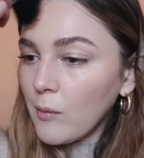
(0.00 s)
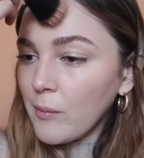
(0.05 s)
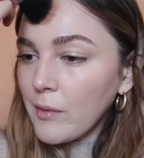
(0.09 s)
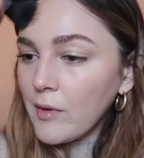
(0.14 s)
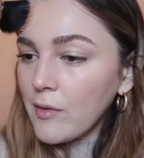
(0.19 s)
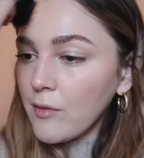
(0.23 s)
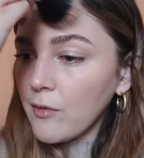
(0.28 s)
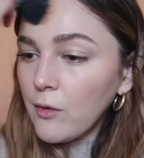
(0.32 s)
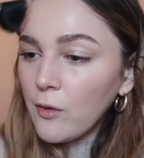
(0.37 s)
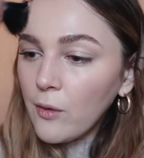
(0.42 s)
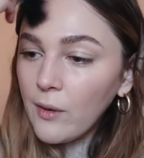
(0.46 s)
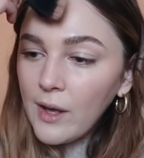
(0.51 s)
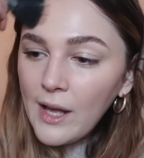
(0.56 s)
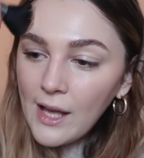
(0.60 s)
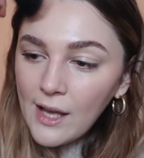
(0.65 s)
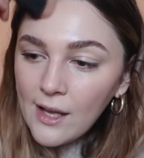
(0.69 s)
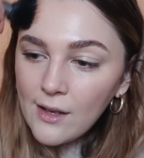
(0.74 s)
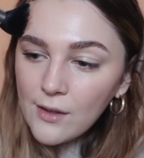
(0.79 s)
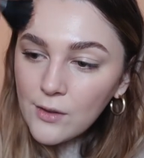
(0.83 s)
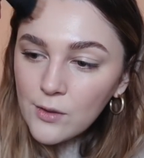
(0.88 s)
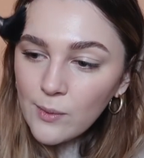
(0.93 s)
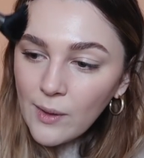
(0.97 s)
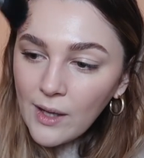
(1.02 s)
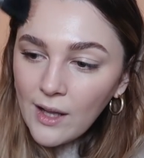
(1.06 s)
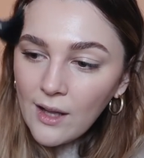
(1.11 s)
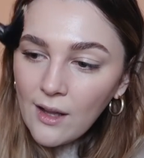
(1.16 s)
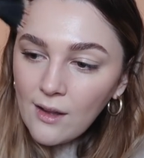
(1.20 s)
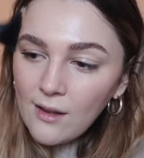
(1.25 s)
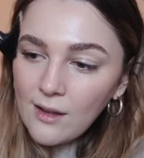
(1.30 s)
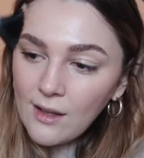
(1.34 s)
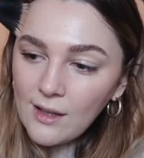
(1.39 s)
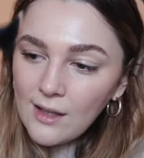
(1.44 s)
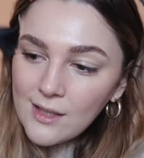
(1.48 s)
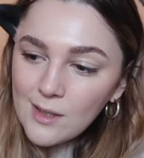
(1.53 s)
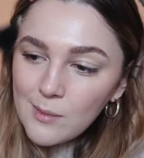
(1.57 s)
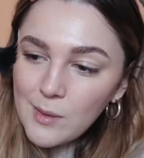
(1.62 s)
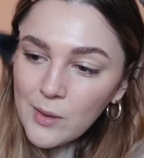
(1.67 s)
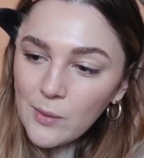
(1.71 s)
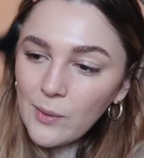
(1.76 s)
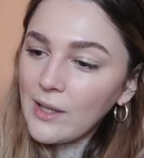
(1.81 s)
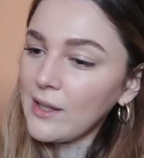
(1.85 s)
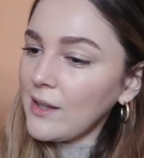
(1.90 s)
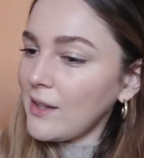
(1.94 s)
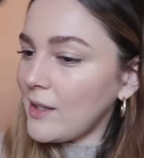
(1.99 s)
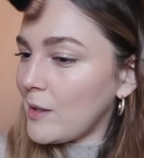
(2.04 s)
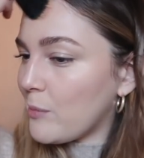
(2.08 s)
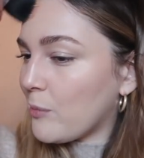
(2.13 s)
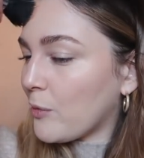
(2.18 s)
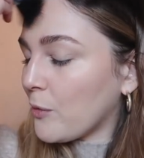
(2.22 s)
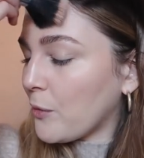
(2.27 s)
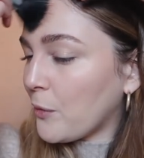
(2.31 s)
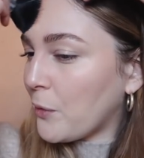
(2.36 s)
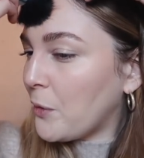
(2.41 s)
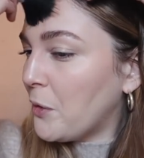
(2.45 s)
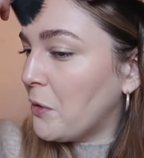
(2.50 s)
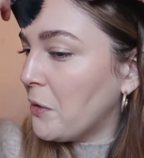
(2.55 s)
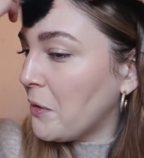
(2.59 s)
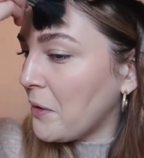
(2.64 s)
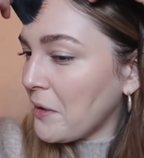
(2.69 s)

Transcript: On my forehead as well, I like to be quite liberal